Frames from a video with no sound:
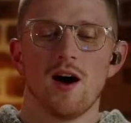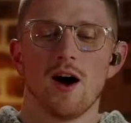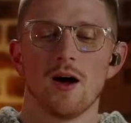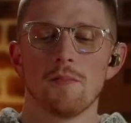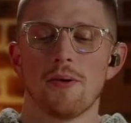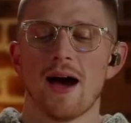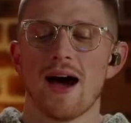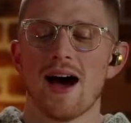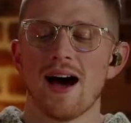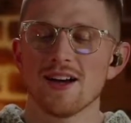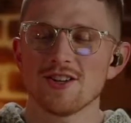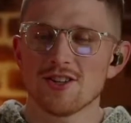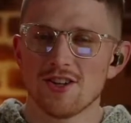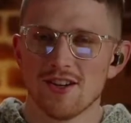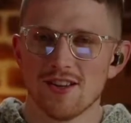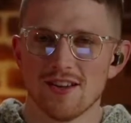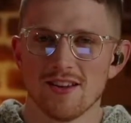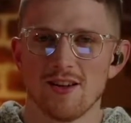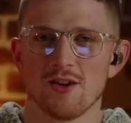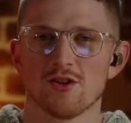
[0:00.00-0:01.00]
on
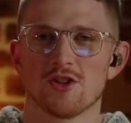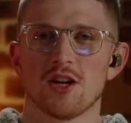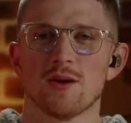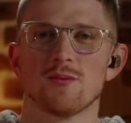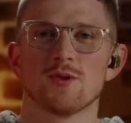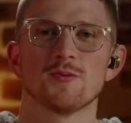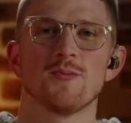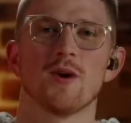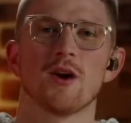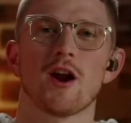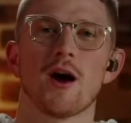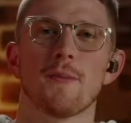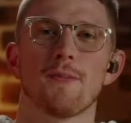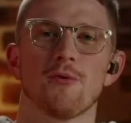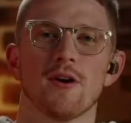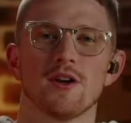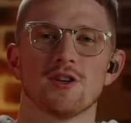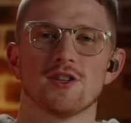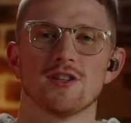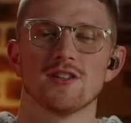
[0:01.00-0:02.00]
passionate leadership, smart
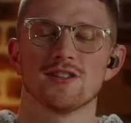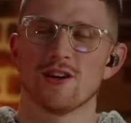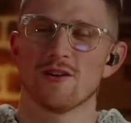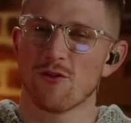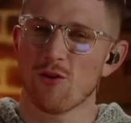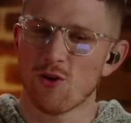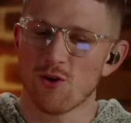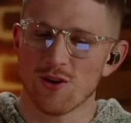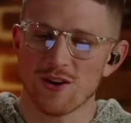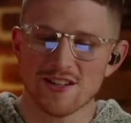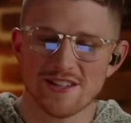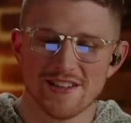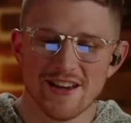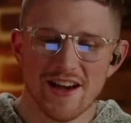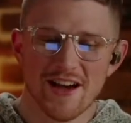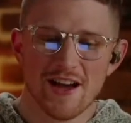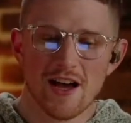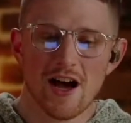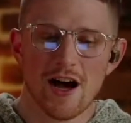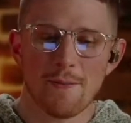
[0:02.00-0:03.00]
operations, and of course,
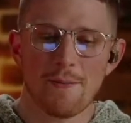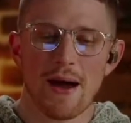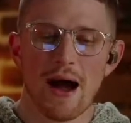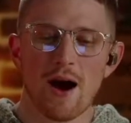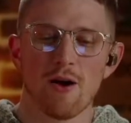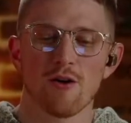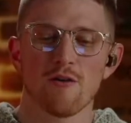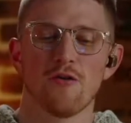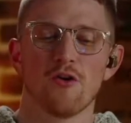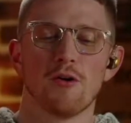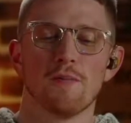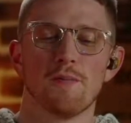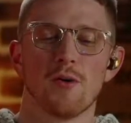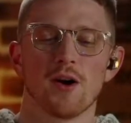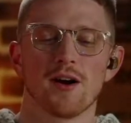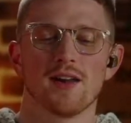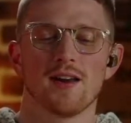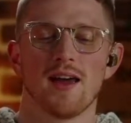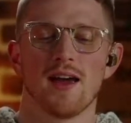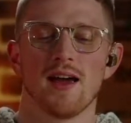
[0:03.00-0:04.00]
powerful
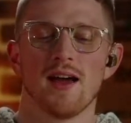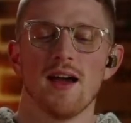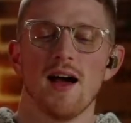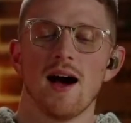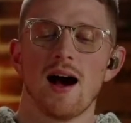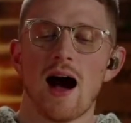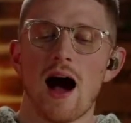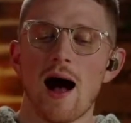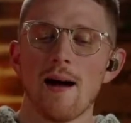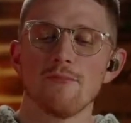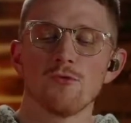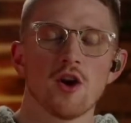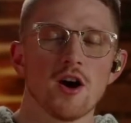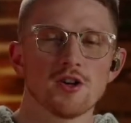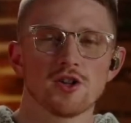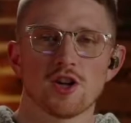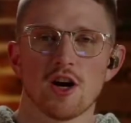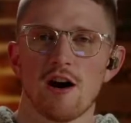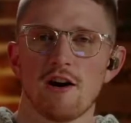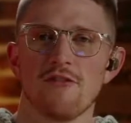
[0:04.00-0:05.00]
marketing. I'm
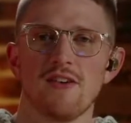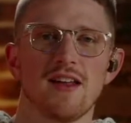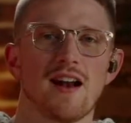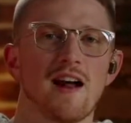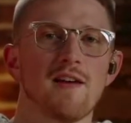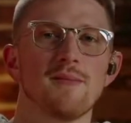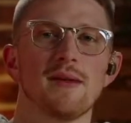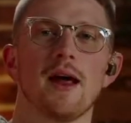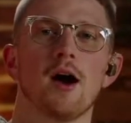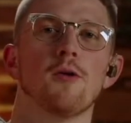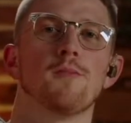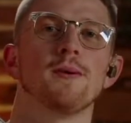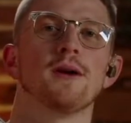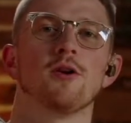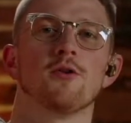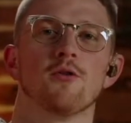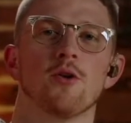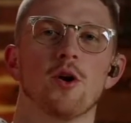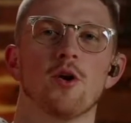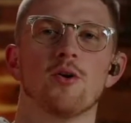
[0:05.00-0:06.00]
Josh Coffey, and I've been
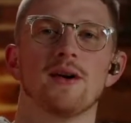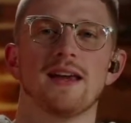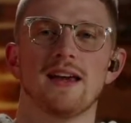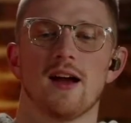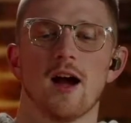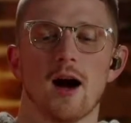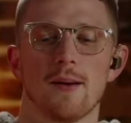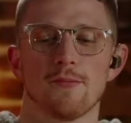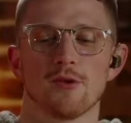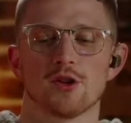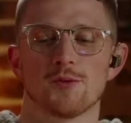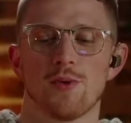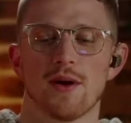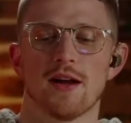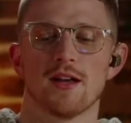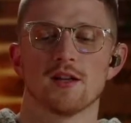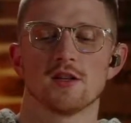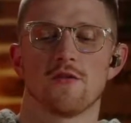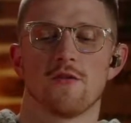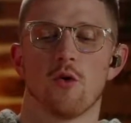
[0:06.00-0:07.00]
helping grow e-commerce
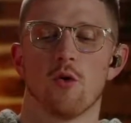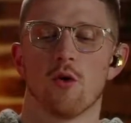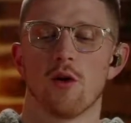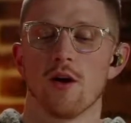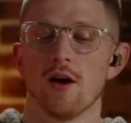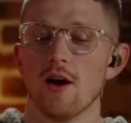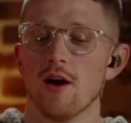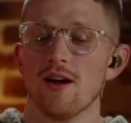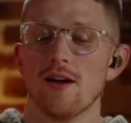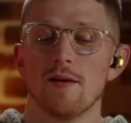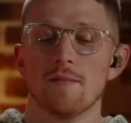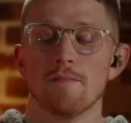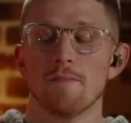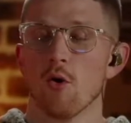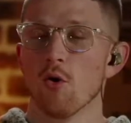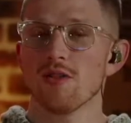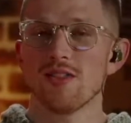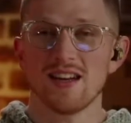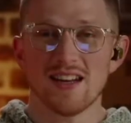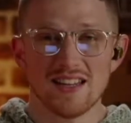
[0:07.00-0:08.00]
brands for
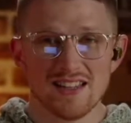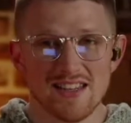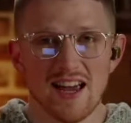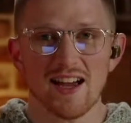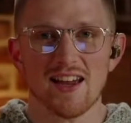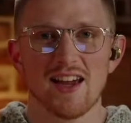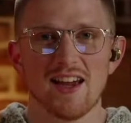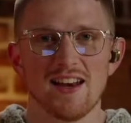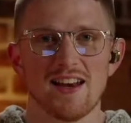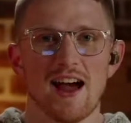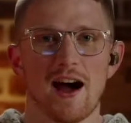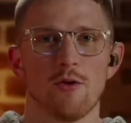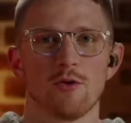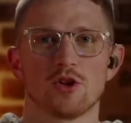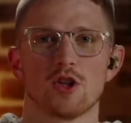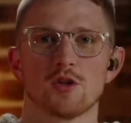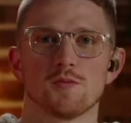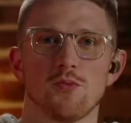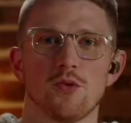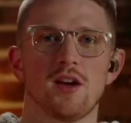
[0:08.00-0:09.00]
more than a decade now,
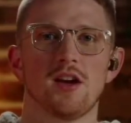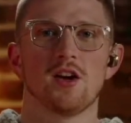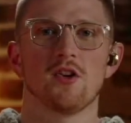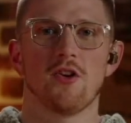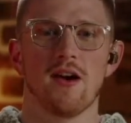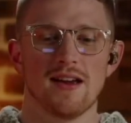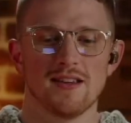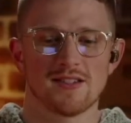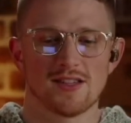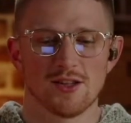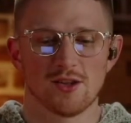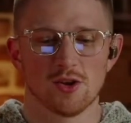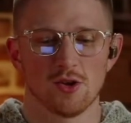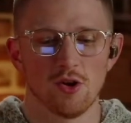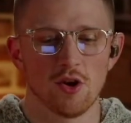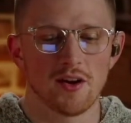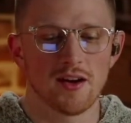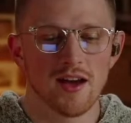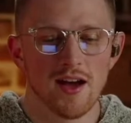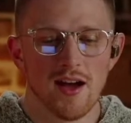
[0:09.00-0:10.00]
which is pretty crazy to
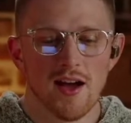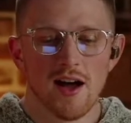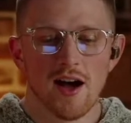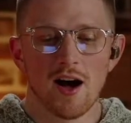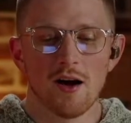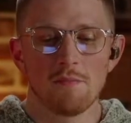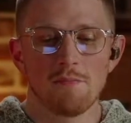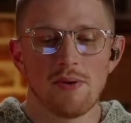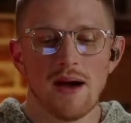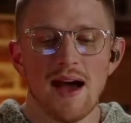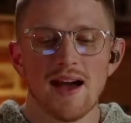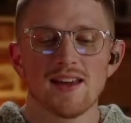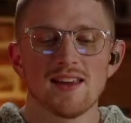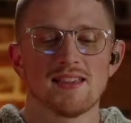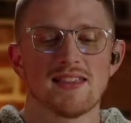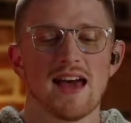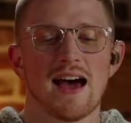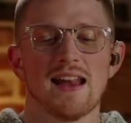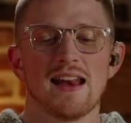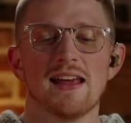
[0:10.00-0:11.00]
look back
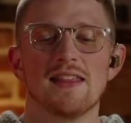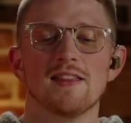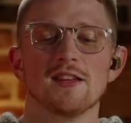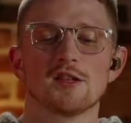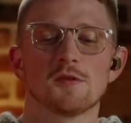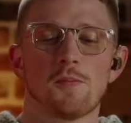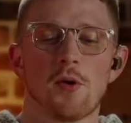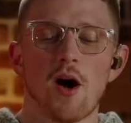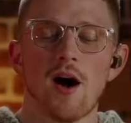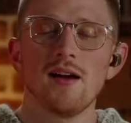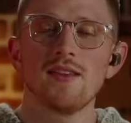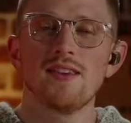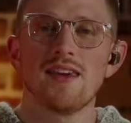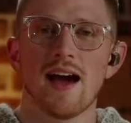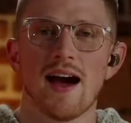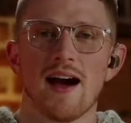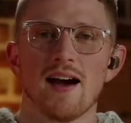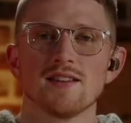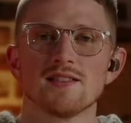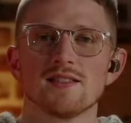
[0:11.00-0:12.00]
at that. And this
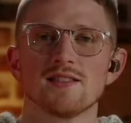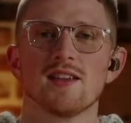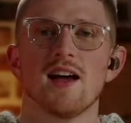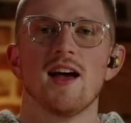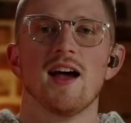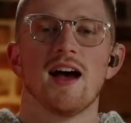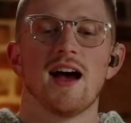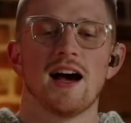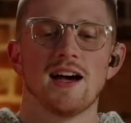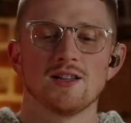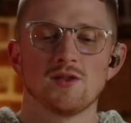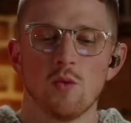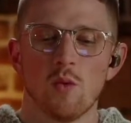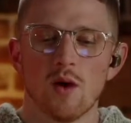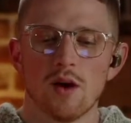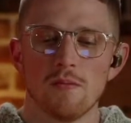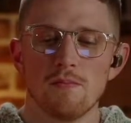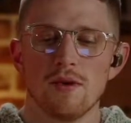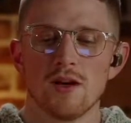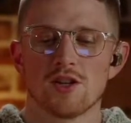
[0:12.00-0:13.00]
podcast has
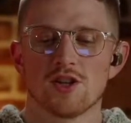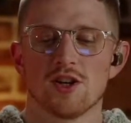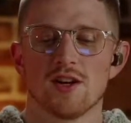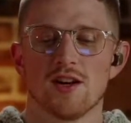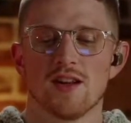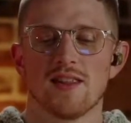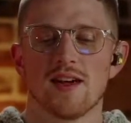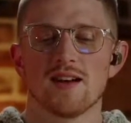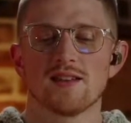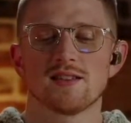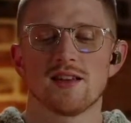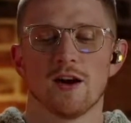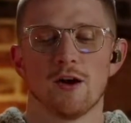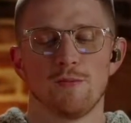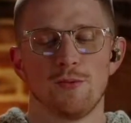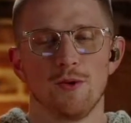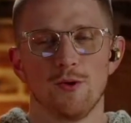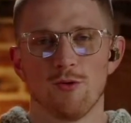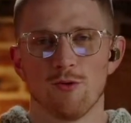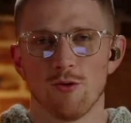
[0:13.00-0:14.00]
one mission, and that is to
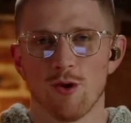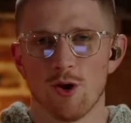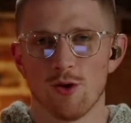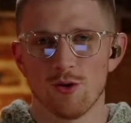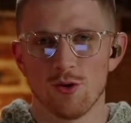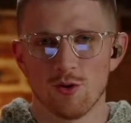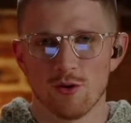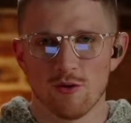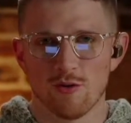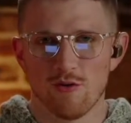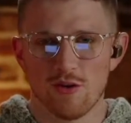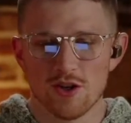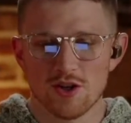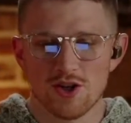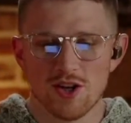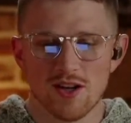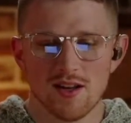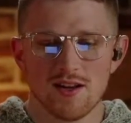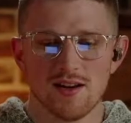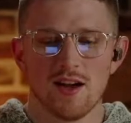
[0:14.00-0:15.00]
help you grow your
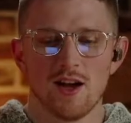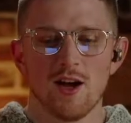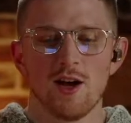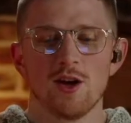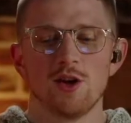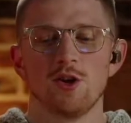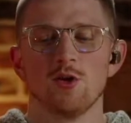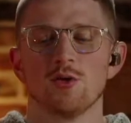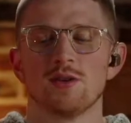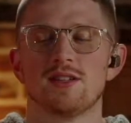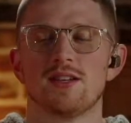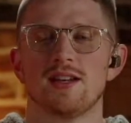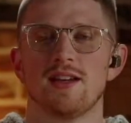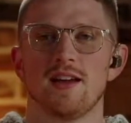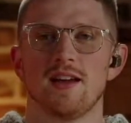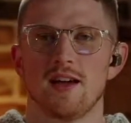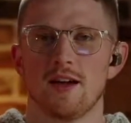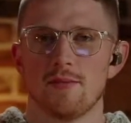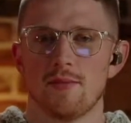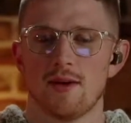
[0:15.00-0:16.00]
vision, your
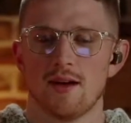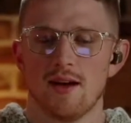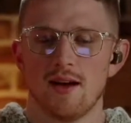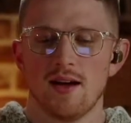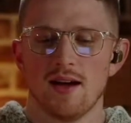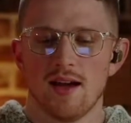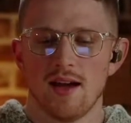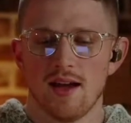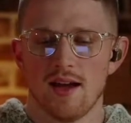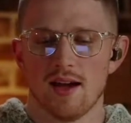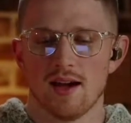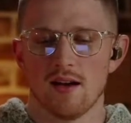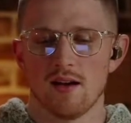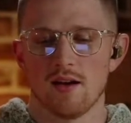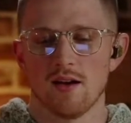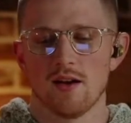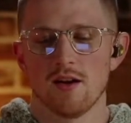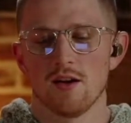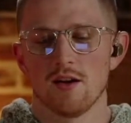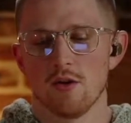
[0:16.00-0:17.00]
team,
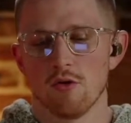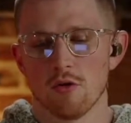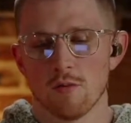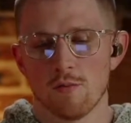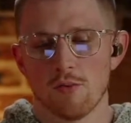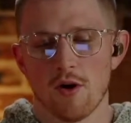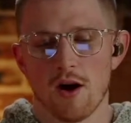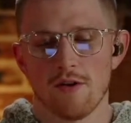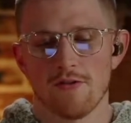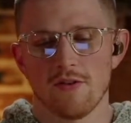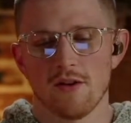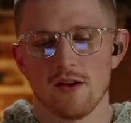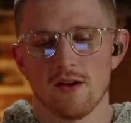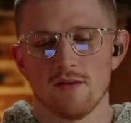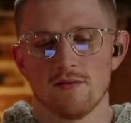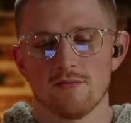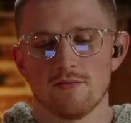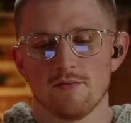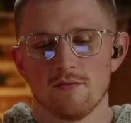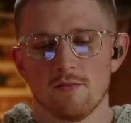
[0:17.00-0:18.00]
and your profit,
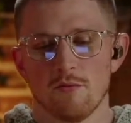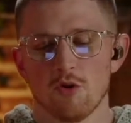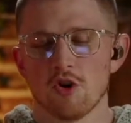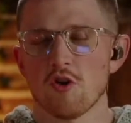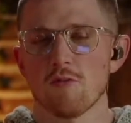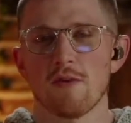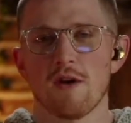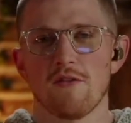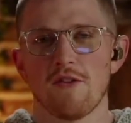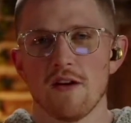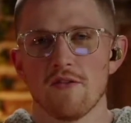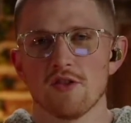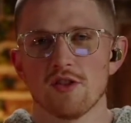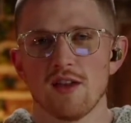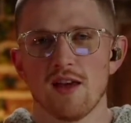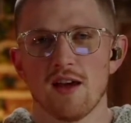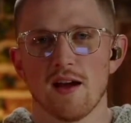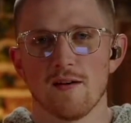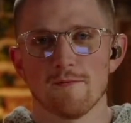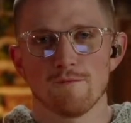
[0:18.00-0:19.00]
which is my favorite
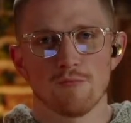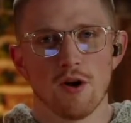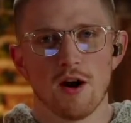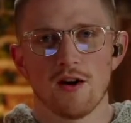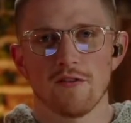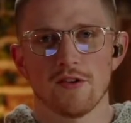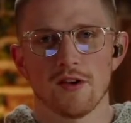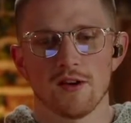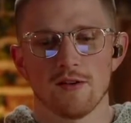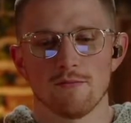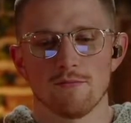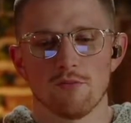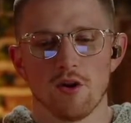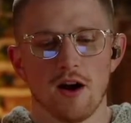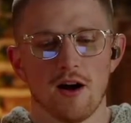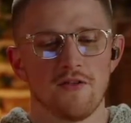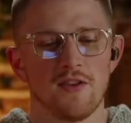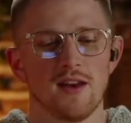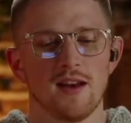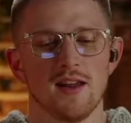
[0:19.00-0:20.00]
thing, profit.
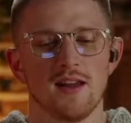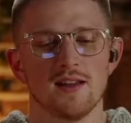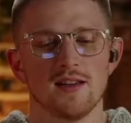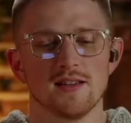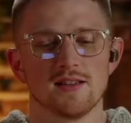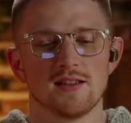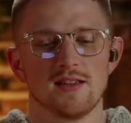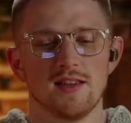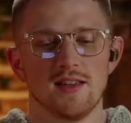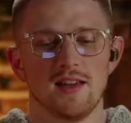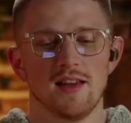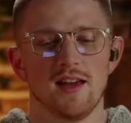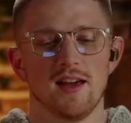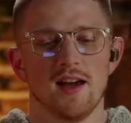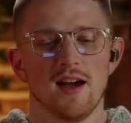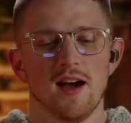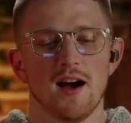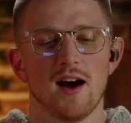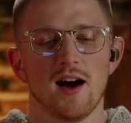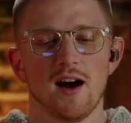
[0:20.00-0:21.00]
Profit is the
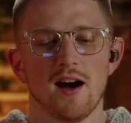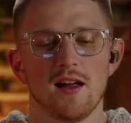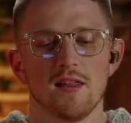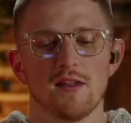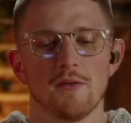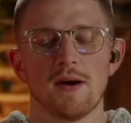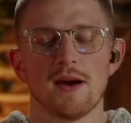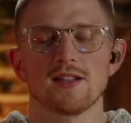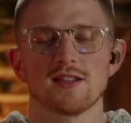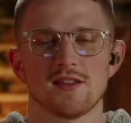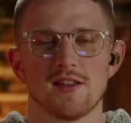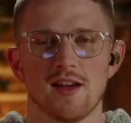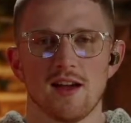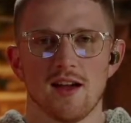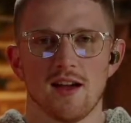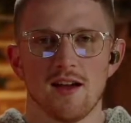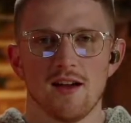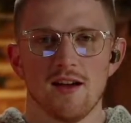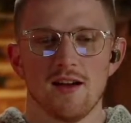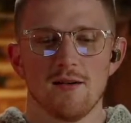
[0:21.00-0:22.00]
best
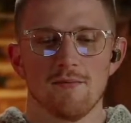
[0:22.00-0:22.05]
thing.